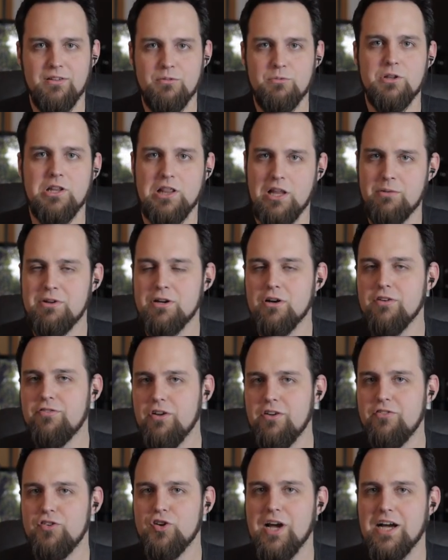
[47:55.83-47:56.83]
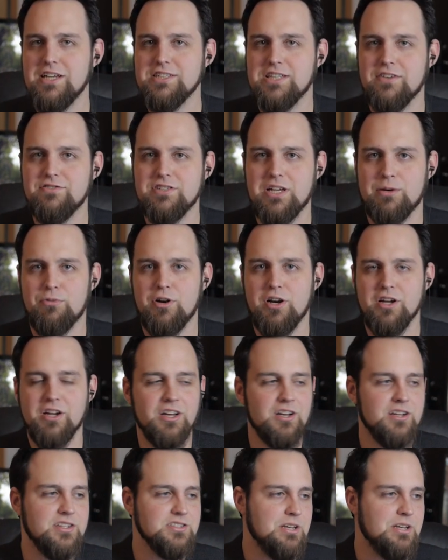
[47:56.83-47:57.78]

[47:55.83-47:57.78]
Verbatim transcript: I mean, let me know if any of you guys have Samurai Gun